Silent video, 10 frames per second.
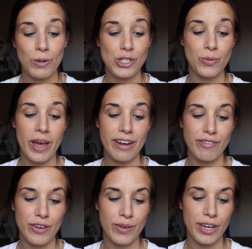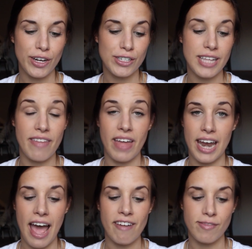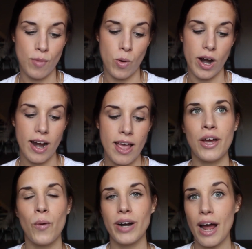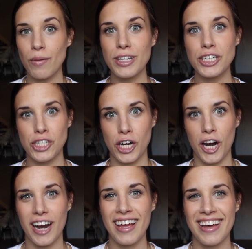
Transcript: Would you wait a few years and then have more? We're not really sure.